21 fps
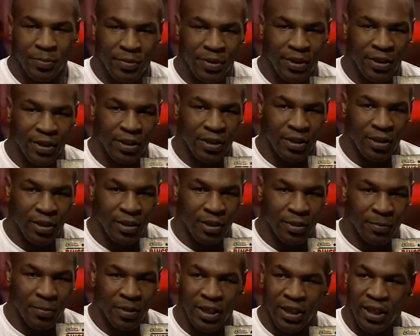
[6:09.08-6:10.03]
that you put me in
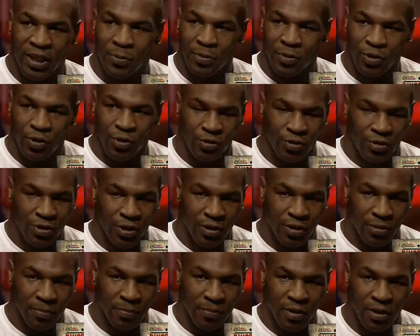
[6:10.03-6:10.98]
the league with
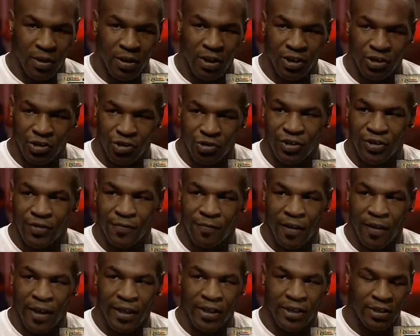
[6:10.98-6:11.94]
those
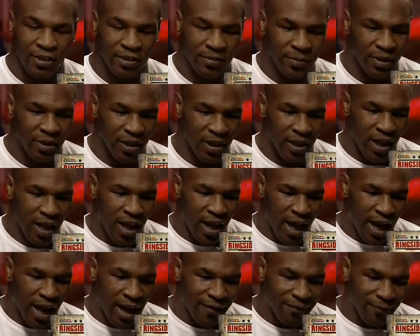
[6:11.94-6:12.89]
illustrious fighters, but
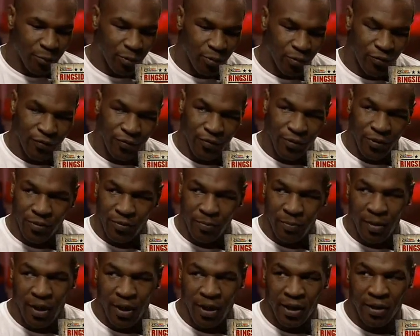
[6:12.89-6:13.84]
I've proved
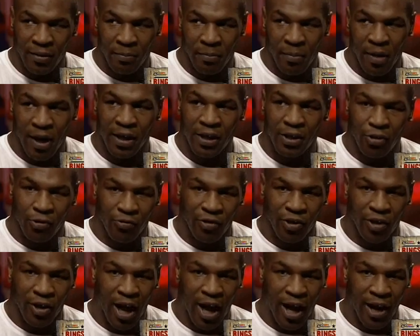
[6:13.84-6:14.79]
since my
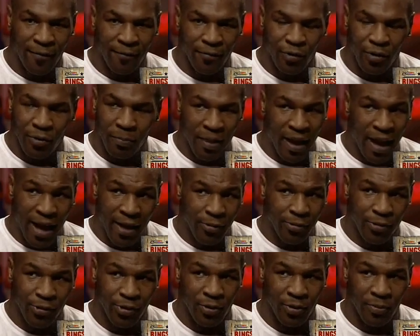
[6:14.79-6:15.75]
career, I've
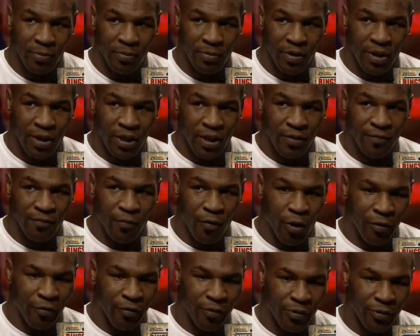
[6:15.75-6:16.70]
surpassed them
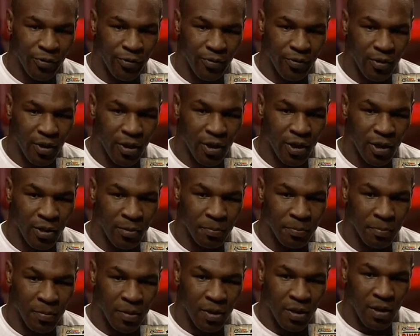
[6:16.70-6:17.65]
as far as
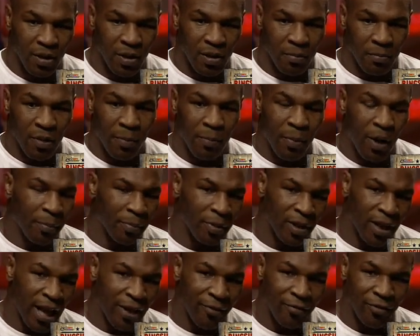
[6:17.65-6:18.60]
my
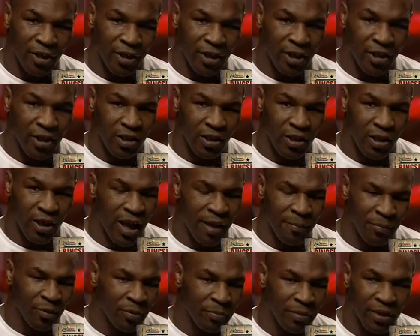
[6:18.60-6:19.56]
popularity.
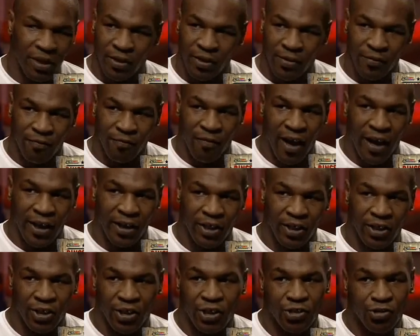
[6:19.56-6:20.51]
I'm the biggest
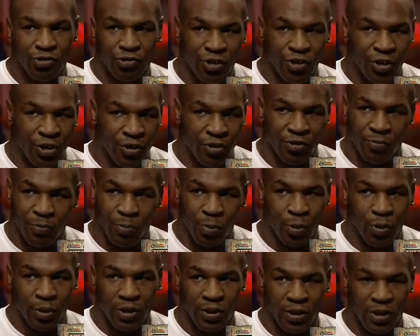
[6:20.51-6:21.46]
fighter in the history of the
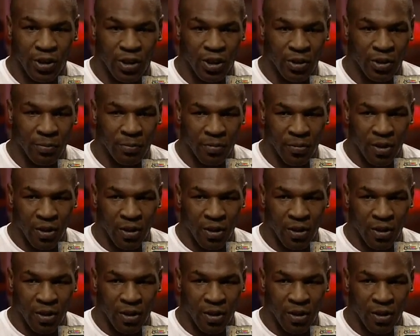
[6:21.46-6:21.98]
sport.